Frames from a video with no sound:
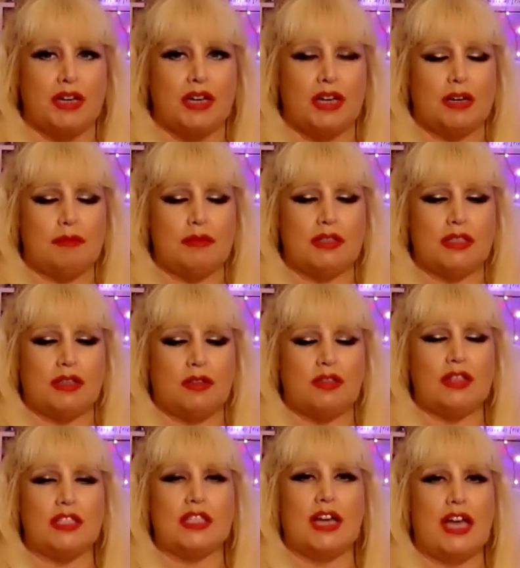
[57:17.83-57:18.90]
So
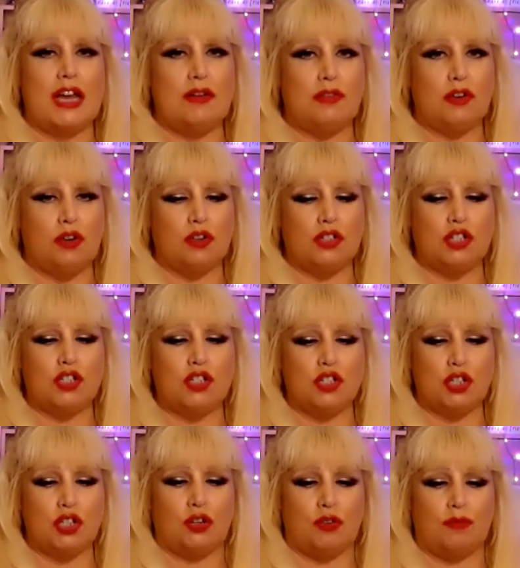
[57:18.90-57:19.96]
there's a hell of a lot to
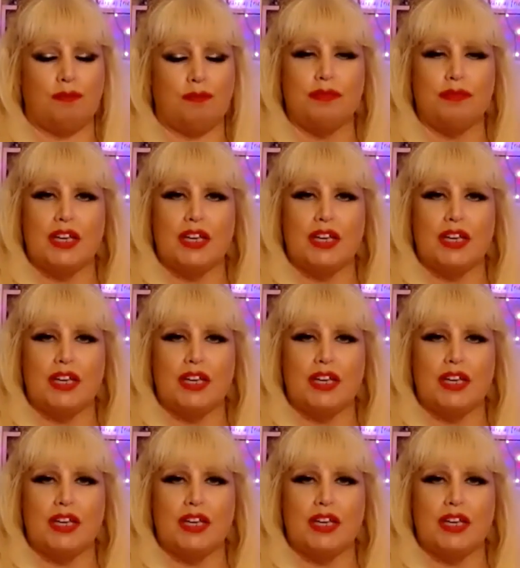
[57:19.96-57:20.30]
do.